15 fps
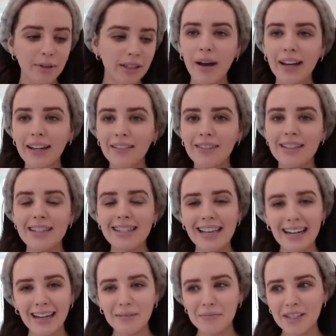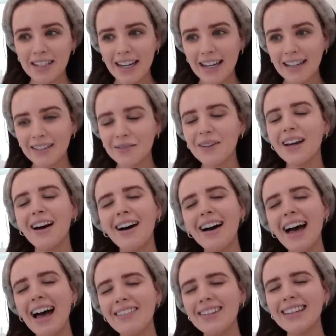I might even set up the date. We are
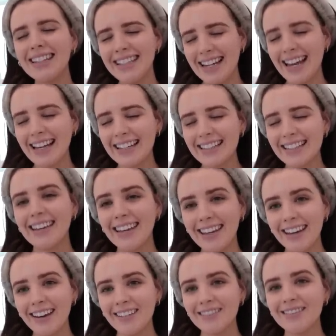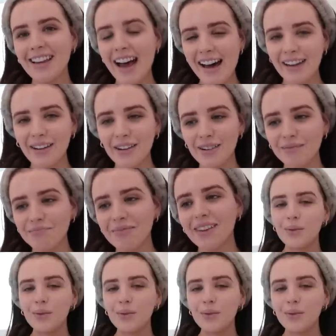having the date here at home.